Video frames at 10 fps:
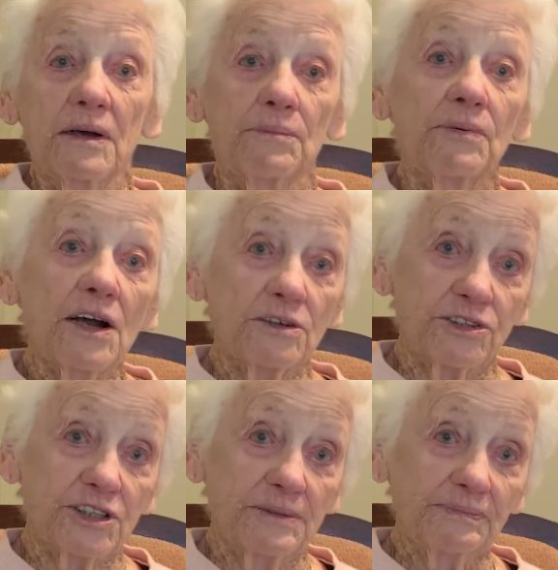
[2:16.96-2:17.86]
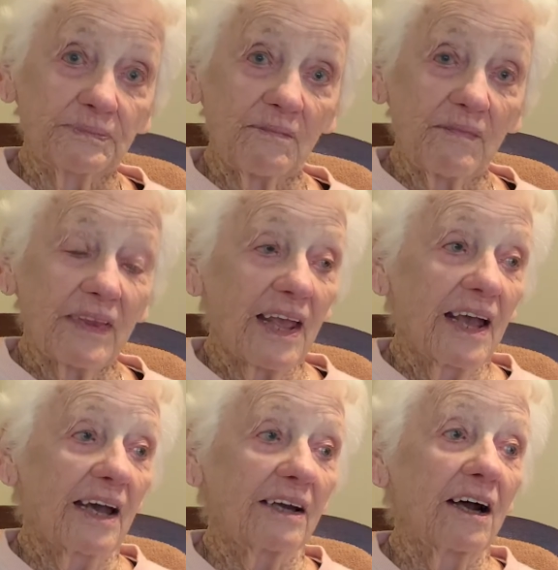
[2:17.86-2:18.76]
a brooch.
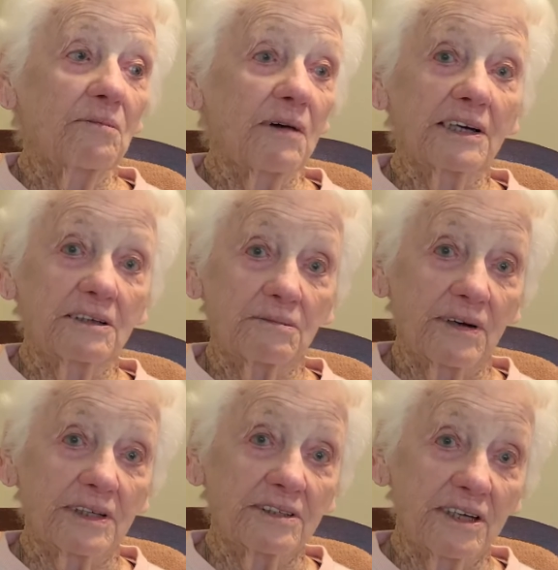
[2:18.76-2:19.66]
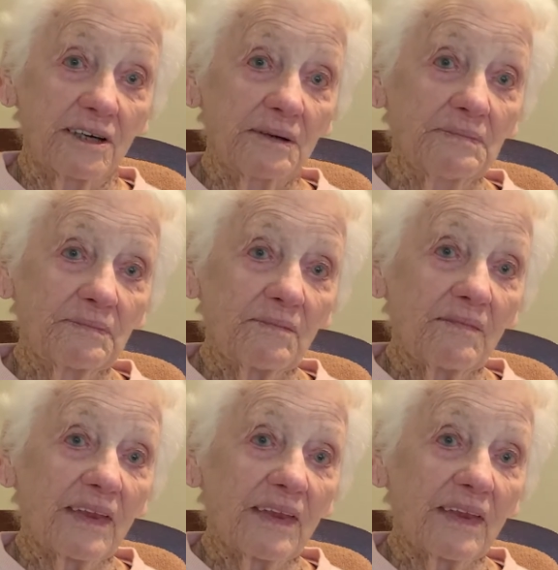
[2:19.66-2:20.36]
And I won it one time.